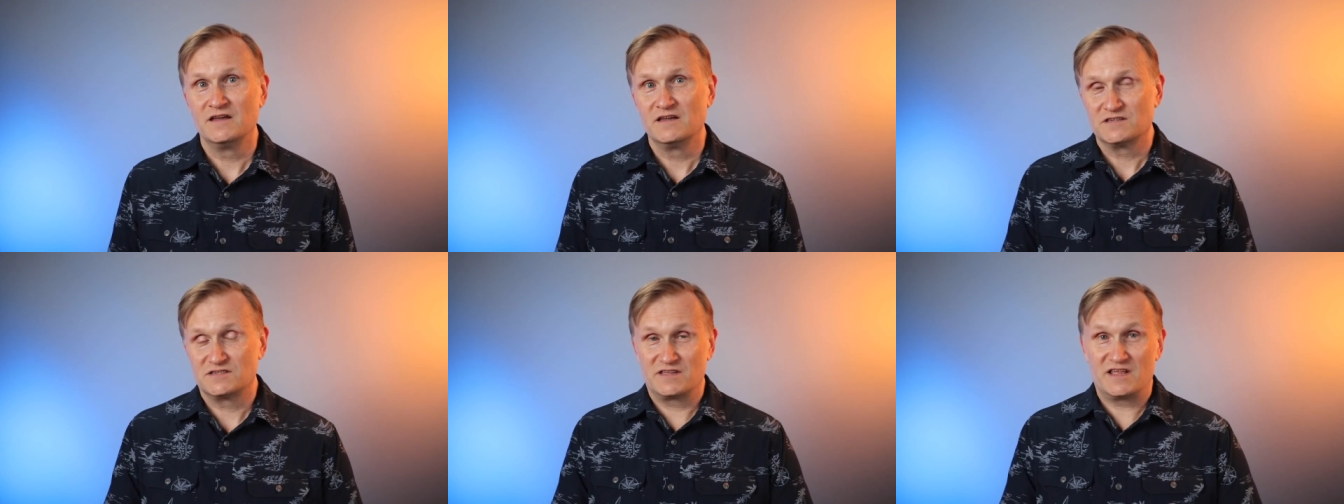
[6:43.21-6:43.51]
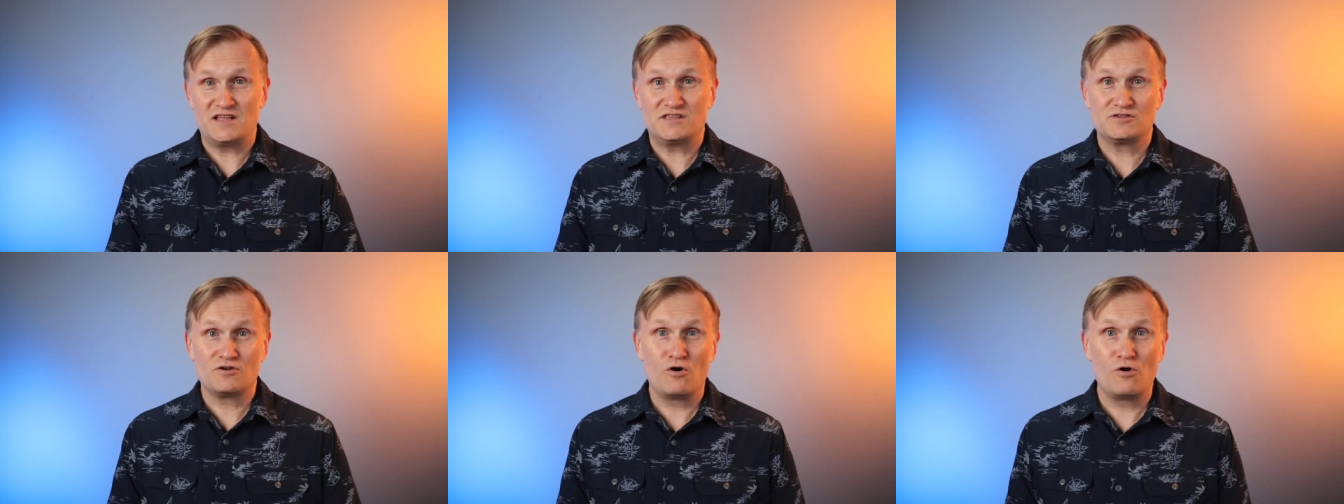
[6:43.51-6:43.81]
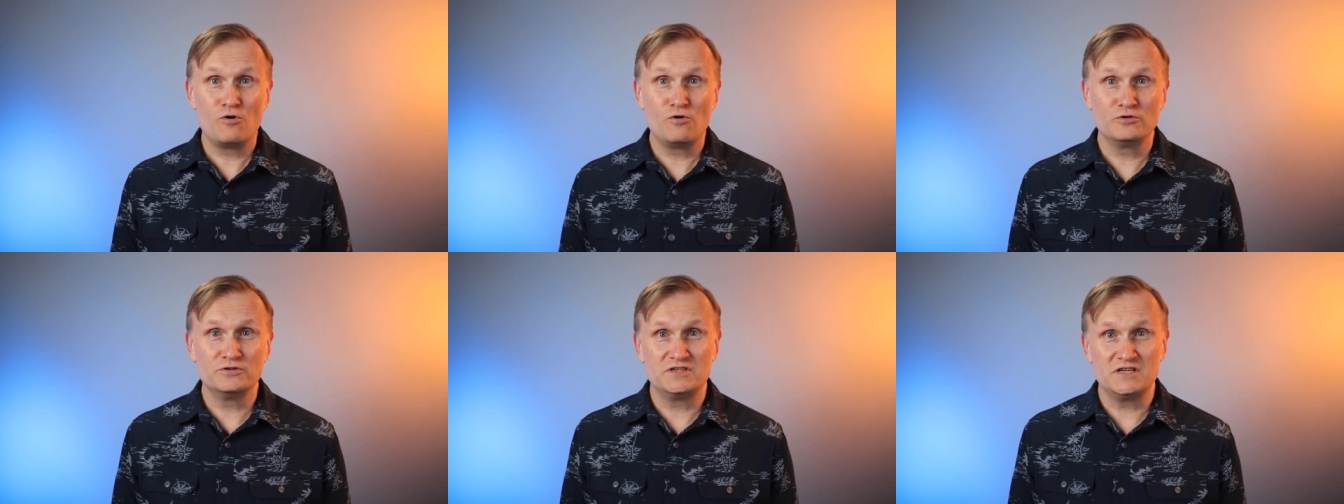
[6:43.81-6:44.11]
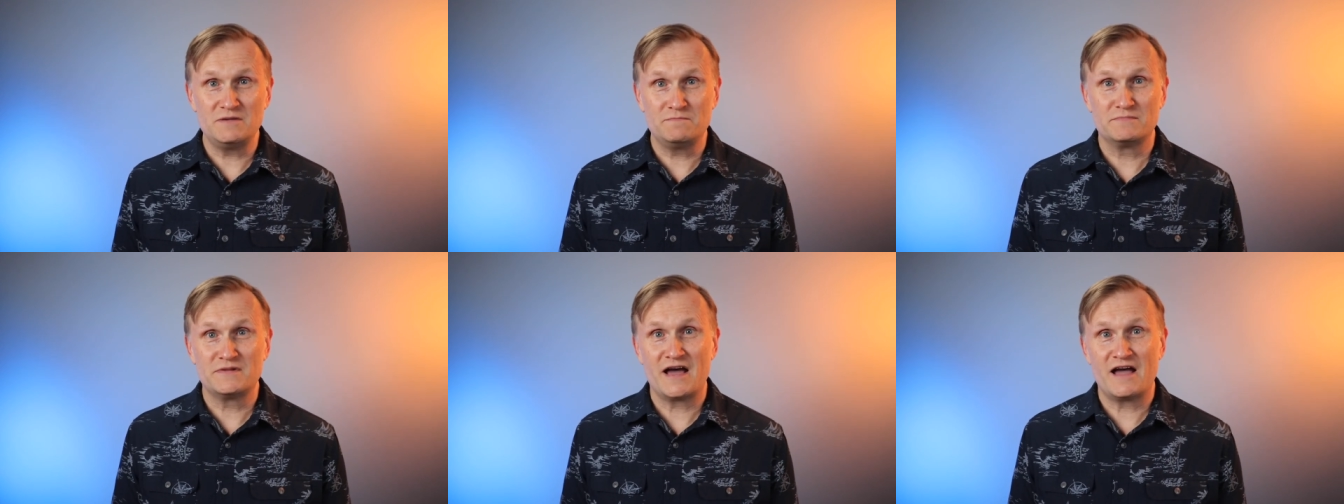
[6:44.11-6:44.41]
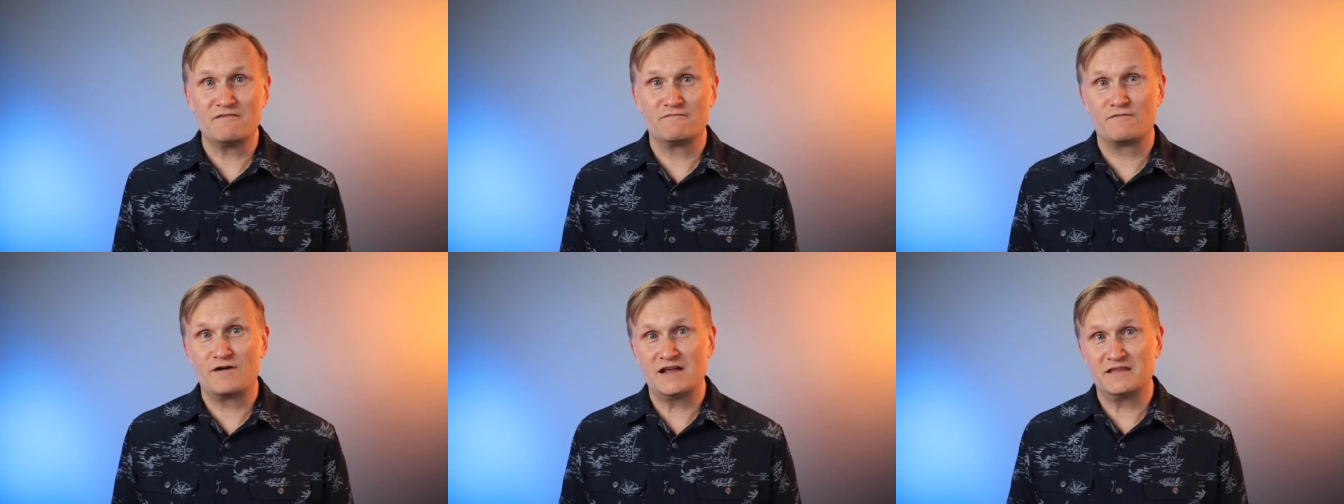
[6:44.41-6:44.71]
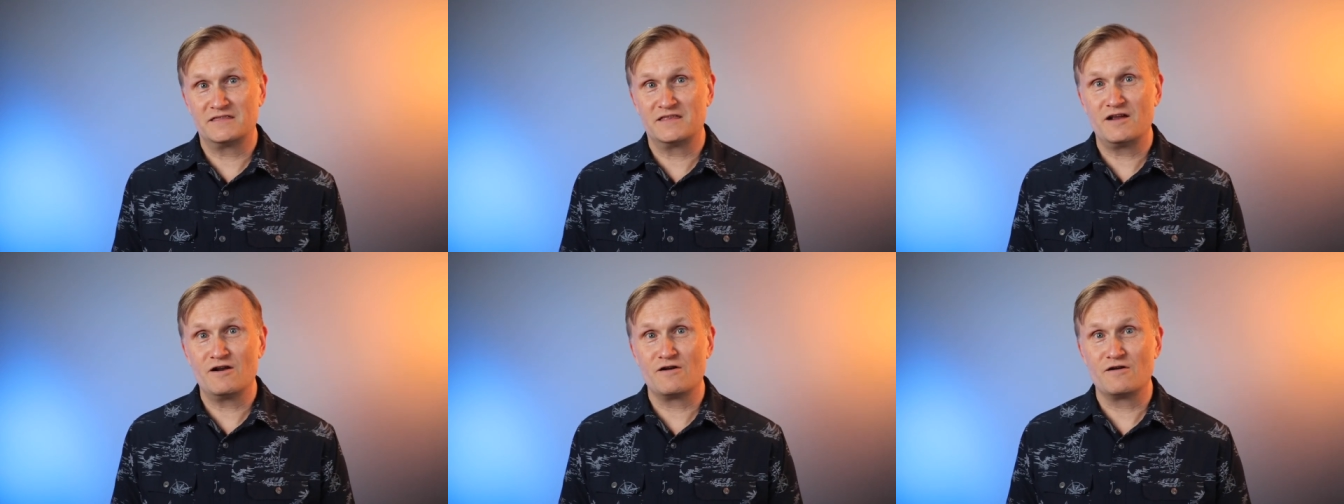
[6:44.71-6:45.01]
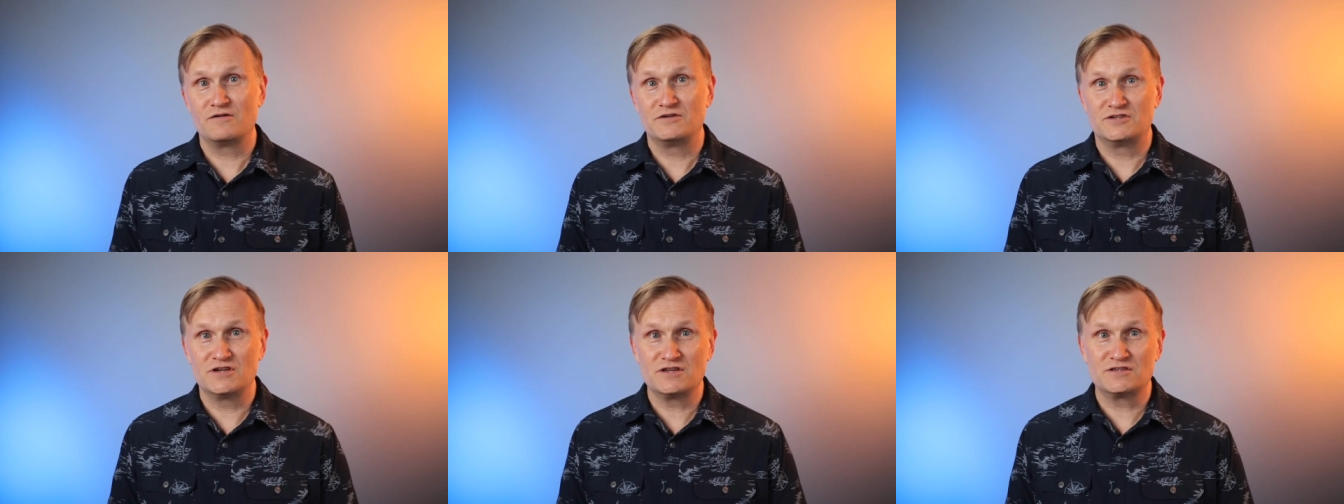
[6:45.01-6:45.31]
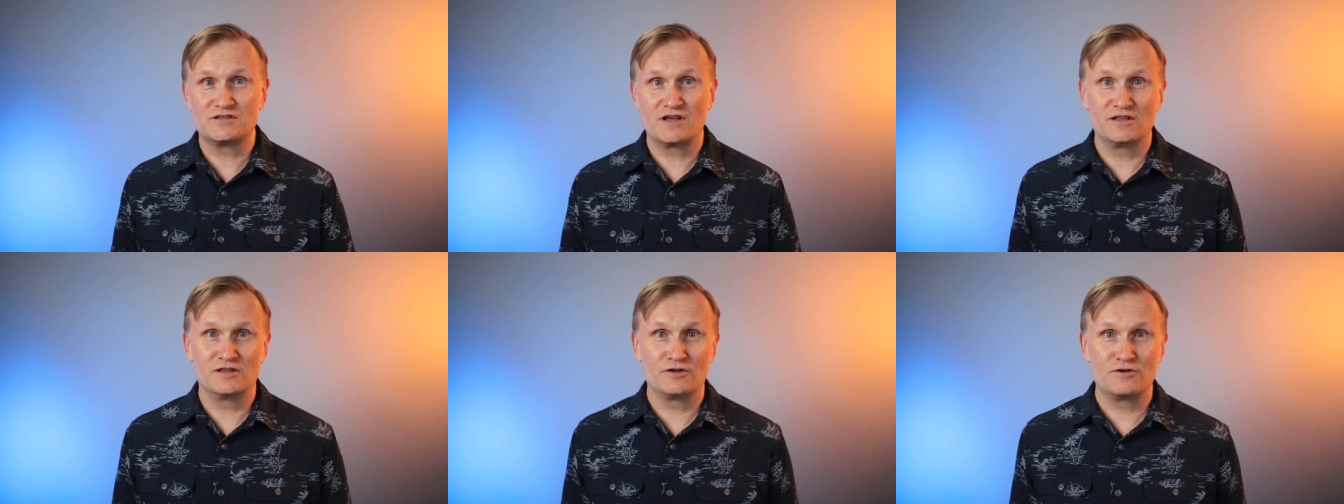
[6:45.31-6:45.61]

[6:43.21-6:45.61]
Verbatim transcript: So that's a whole deep dive right there just on